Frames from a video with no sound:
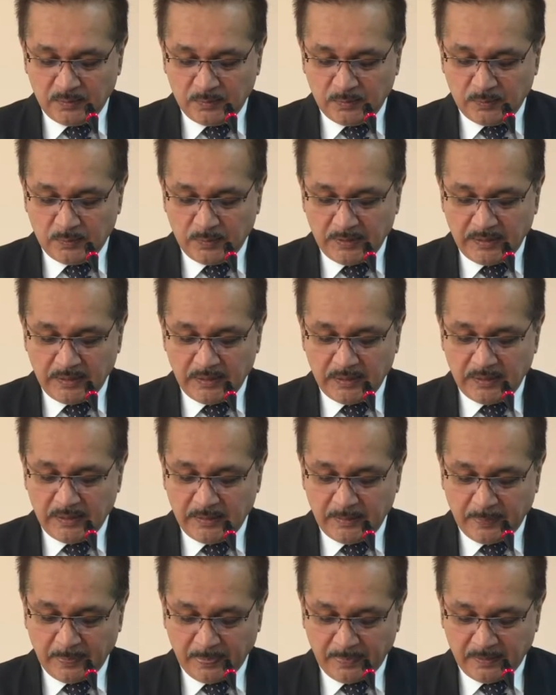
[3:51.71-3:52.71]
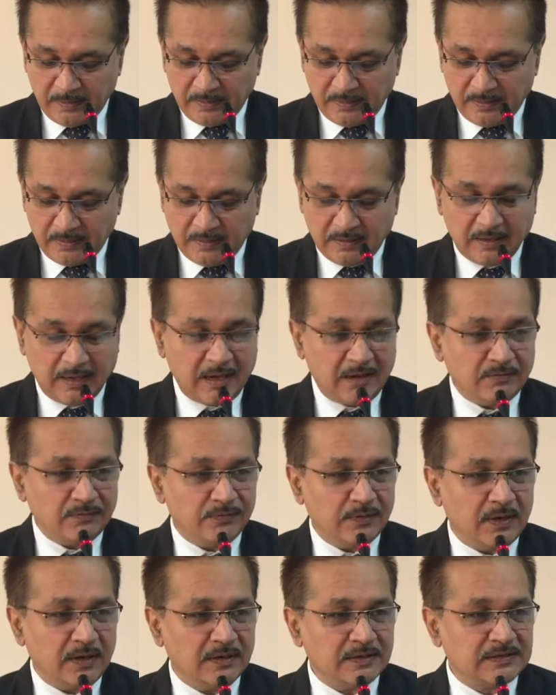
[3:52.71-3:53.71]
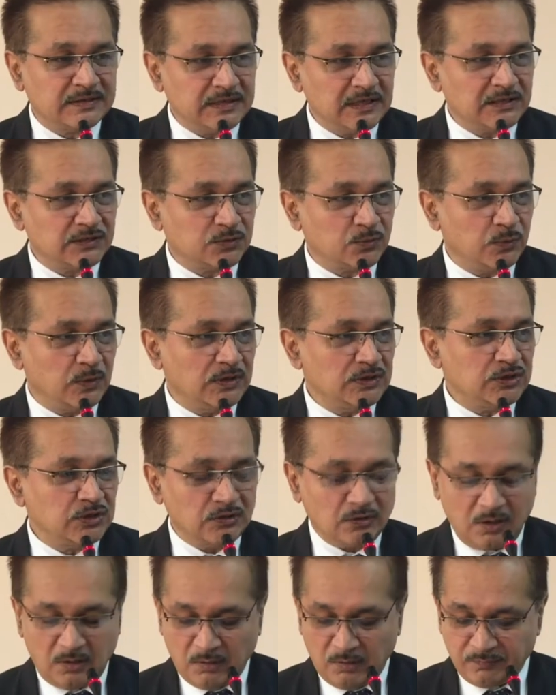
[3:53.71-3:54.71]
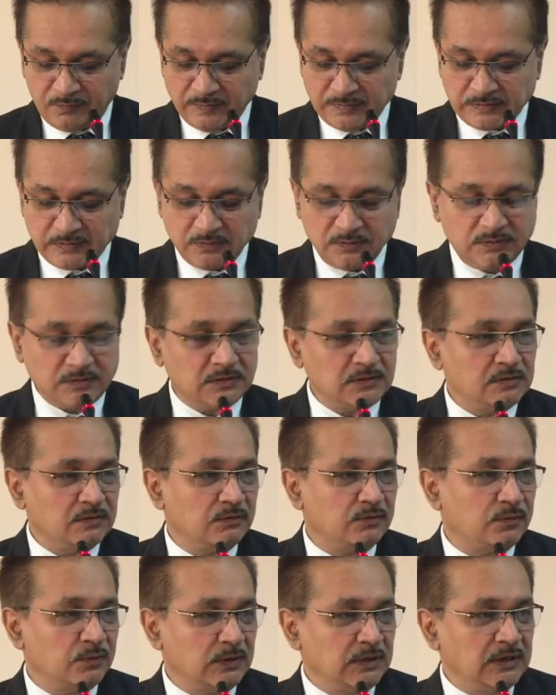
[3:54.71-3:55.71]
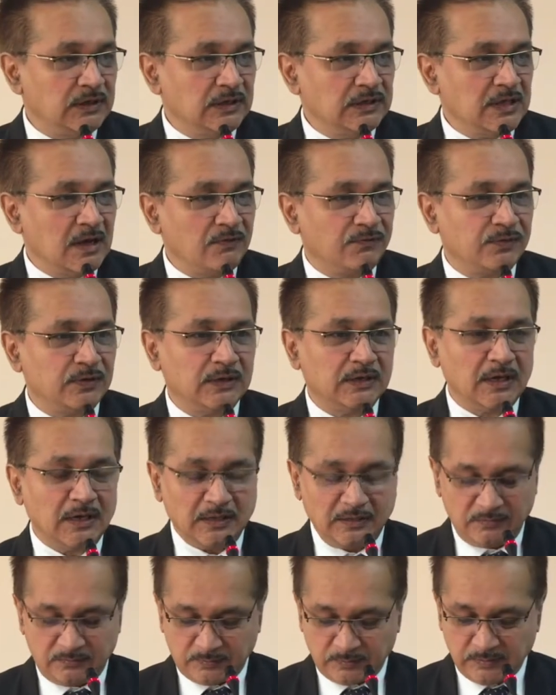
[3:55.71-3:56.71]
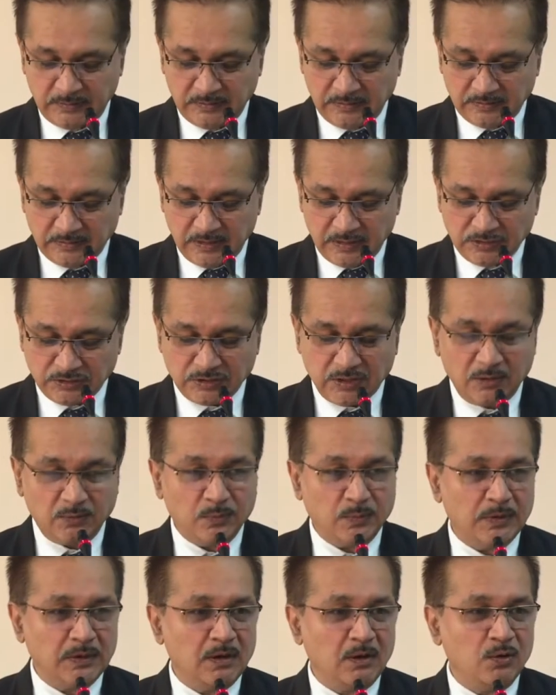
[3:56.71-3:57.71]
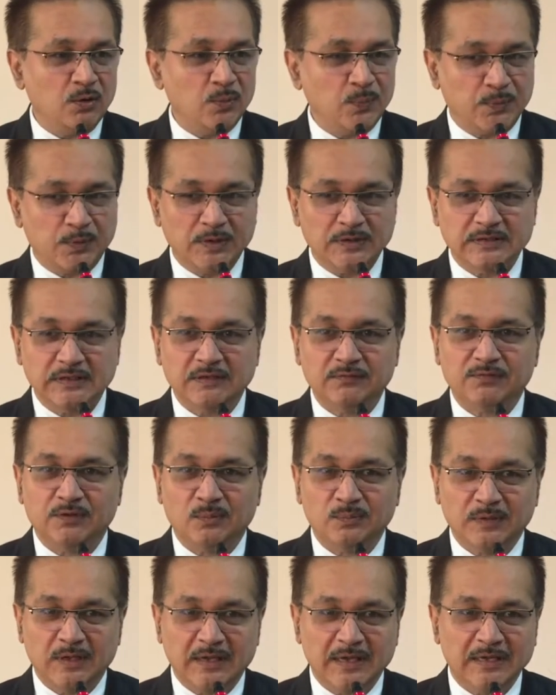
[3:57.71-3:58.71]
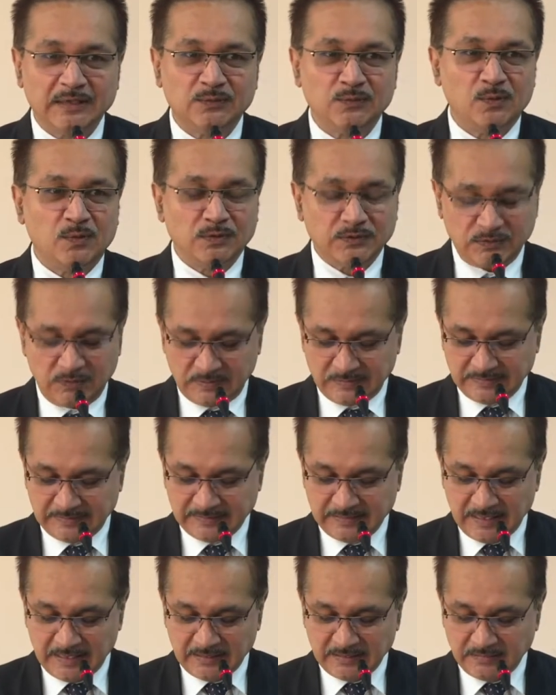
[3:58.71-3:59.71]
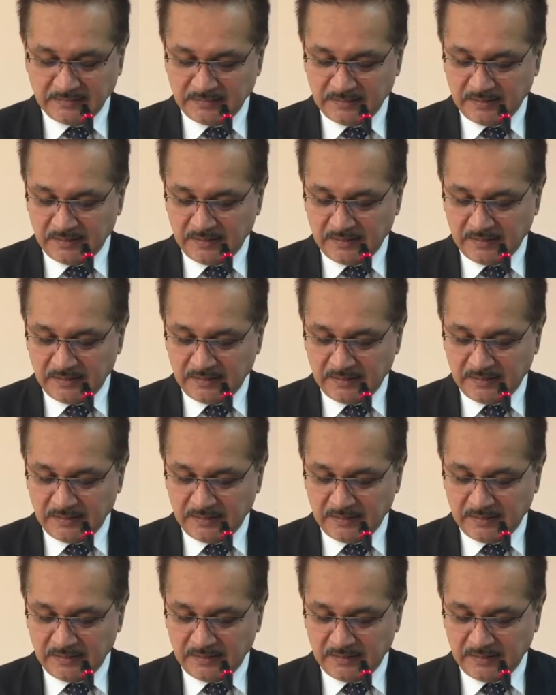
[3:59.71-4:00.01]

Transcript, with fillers: We have uh, six regional offices, three in Africa and three in Asia. We are operating from the headquarters in Delhi.